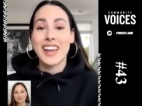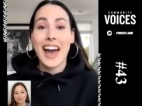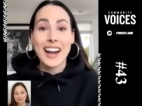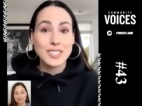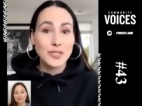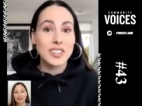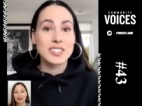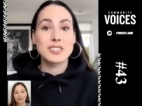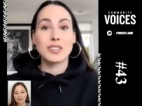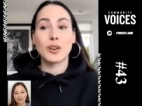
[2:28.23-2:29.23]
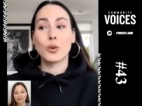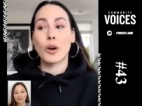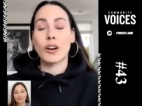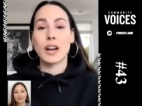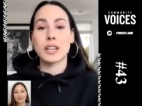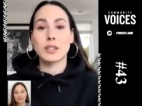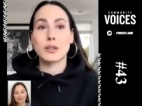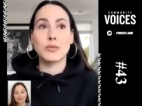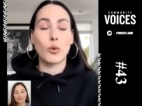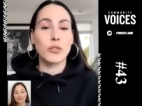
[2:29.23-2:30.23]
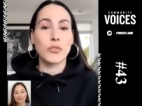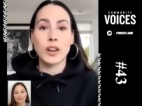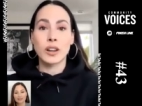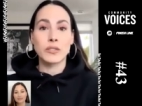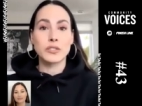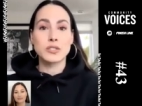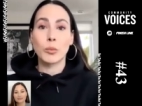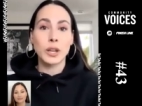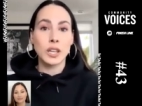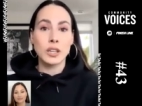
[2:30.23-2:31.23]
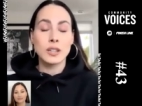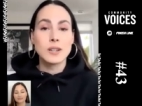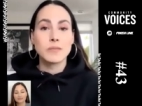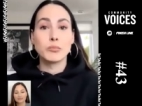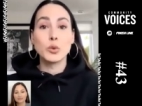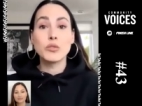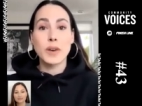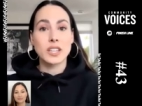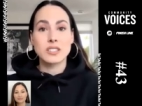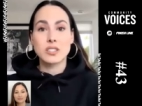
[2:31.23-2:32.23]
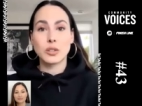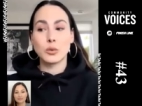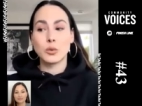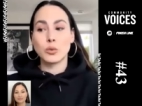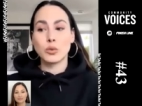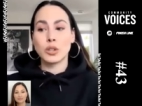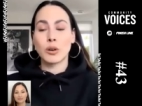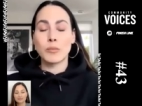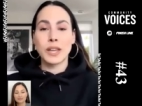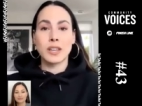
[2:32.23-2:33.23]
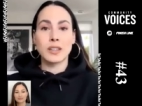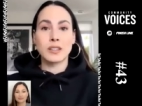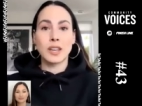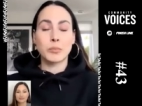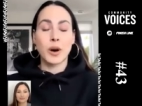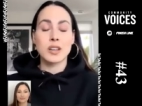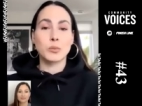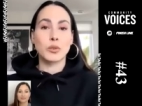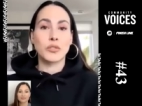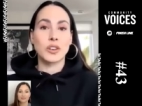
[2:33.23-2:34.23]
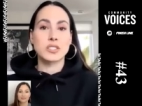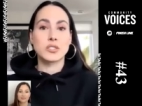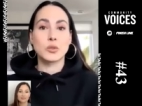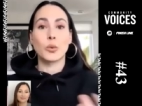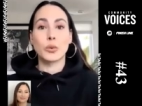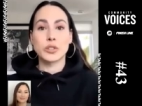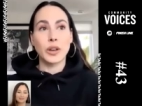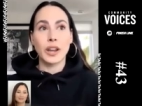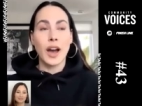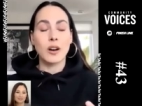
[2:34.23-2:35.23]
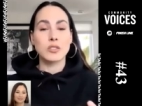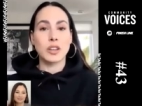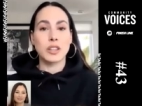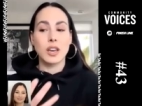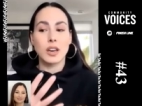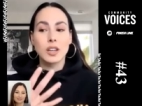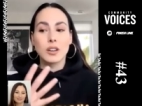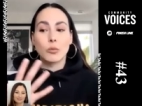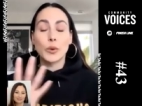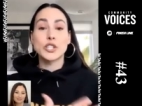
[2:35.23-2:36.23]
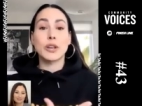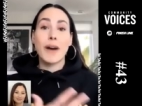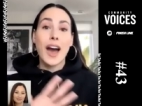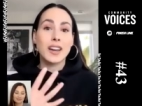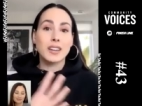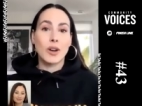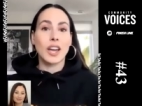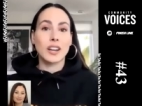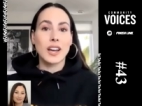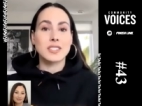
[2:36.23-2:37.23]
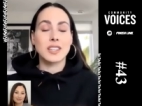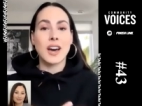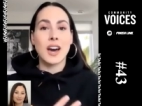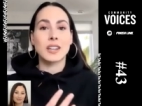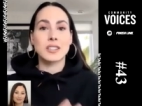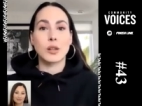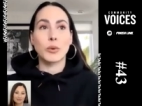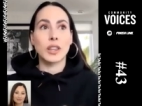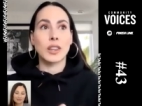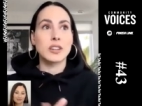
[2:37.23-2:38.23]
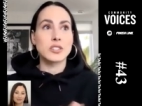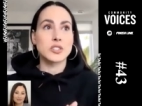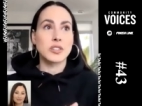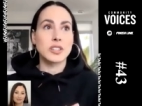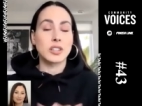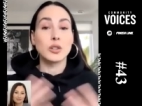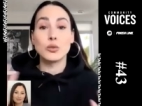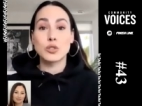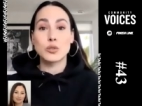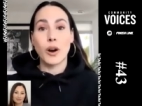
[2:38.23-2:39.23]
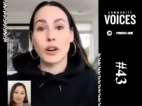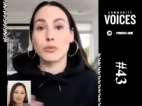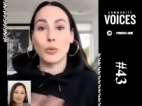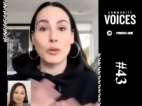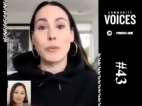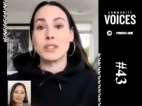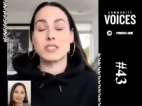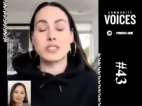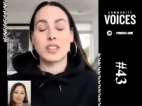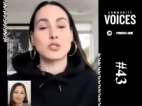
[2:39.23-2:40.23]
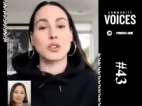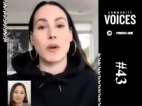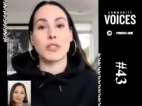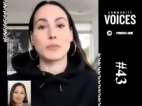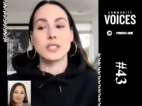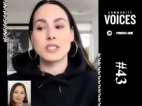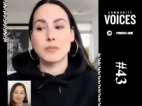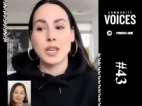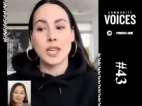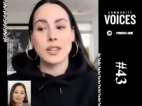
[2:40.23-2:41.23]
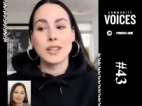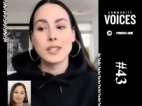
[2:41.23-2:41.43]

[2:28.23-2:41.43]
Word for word: activists, you know, who are at the forefront of so many movements, who, you know, made it, it possible for us to do what we're doing now. So I think reaching back and recognizing that and celebrating that history is a huge part of what Women's History Month means to me.